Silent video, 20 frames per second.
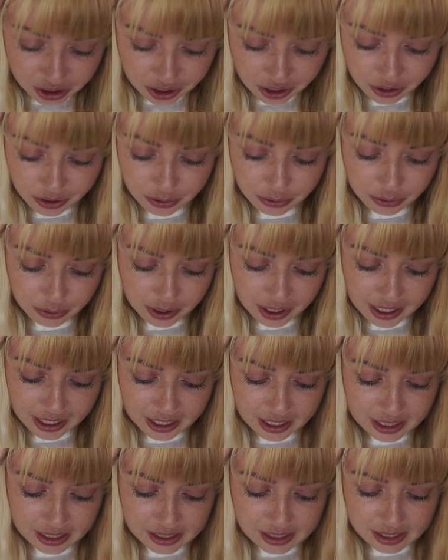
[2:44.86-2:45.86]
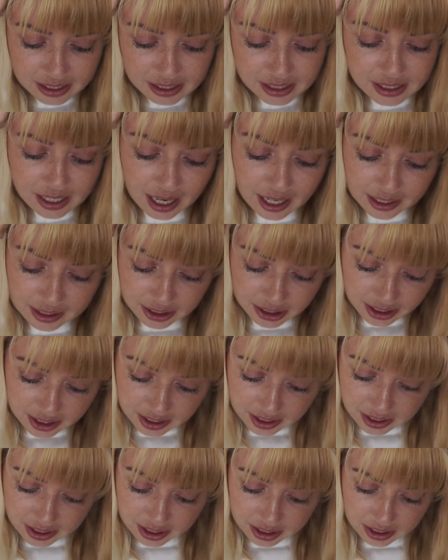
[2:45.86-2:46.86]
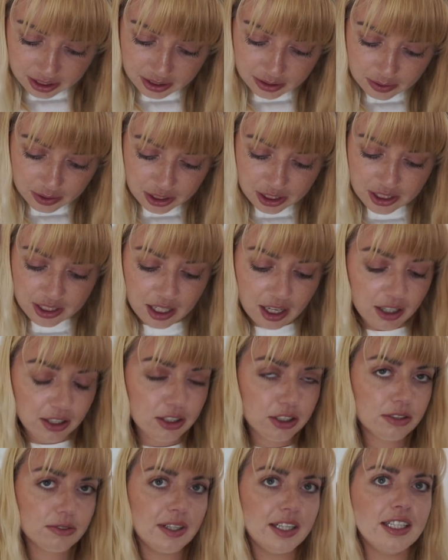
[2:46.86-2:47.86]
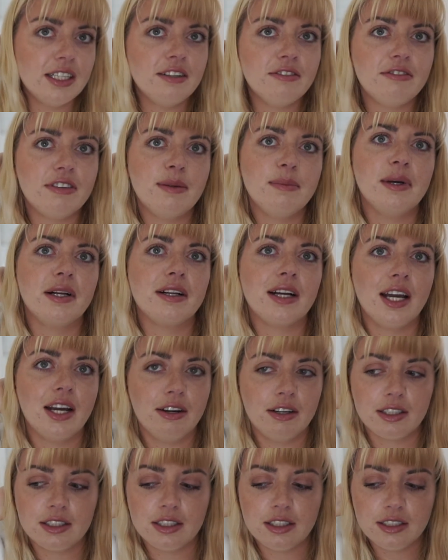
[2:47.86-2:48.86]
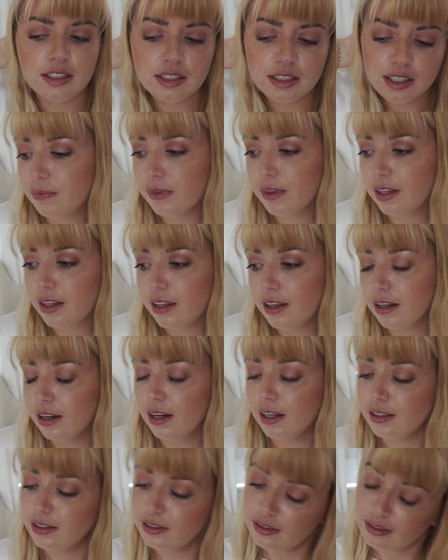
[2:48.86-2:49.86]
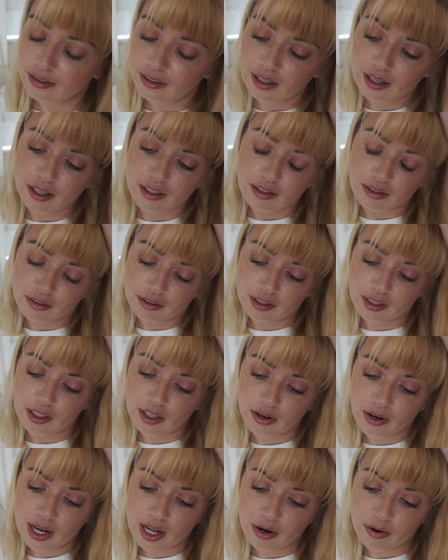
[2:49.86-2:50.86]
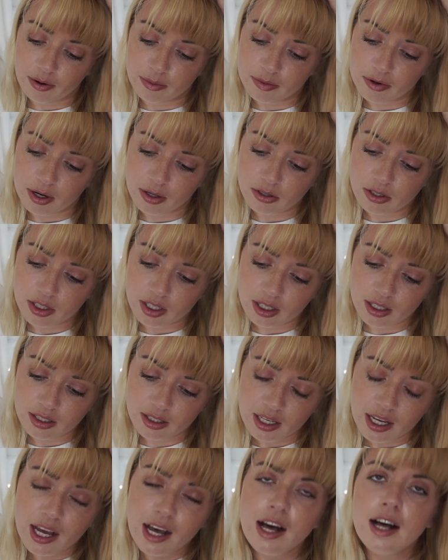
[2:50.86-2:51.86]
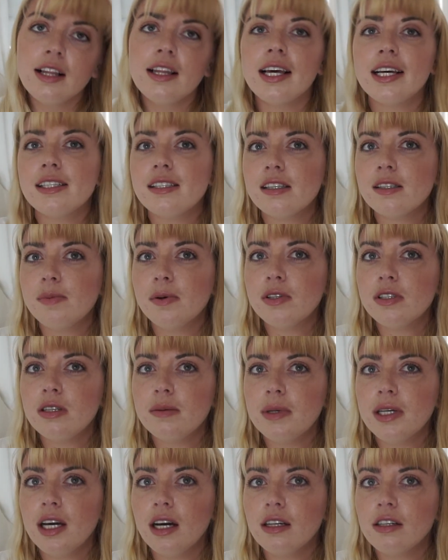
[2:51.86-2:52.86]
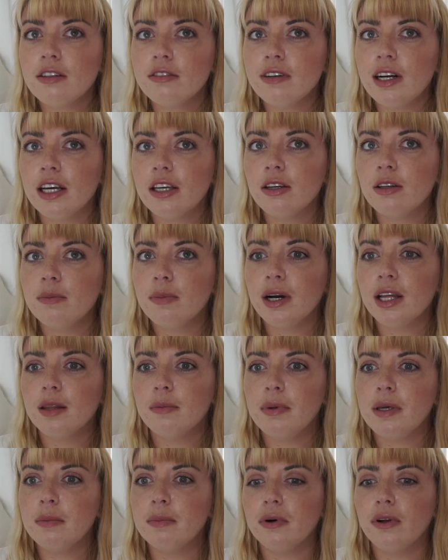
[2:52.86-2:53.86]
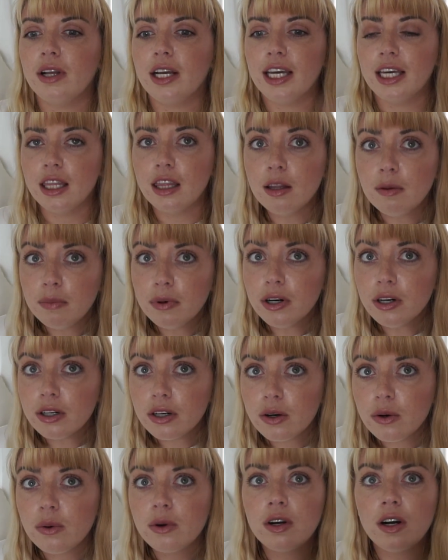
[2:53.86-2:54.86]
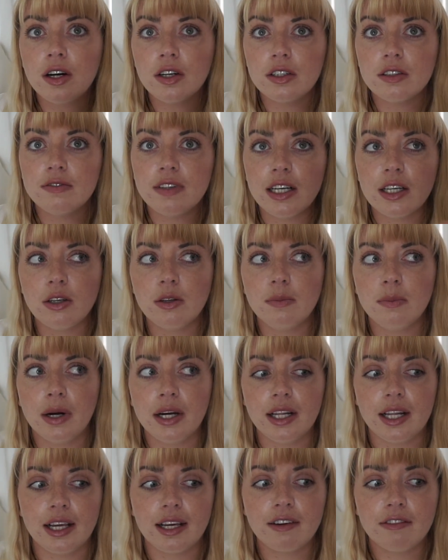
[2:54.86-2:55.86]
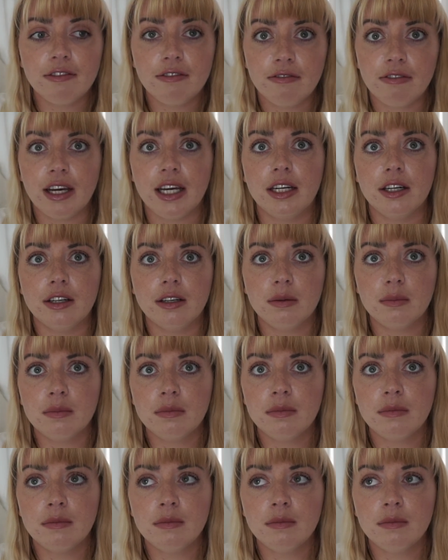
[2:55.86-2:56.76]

two is the Schuyler Sisters, which is underrated female characters. And I, I don't really know how to approach this. Like, is it supposed to be undervalued by the people in the book or undervalued by, like, fandom?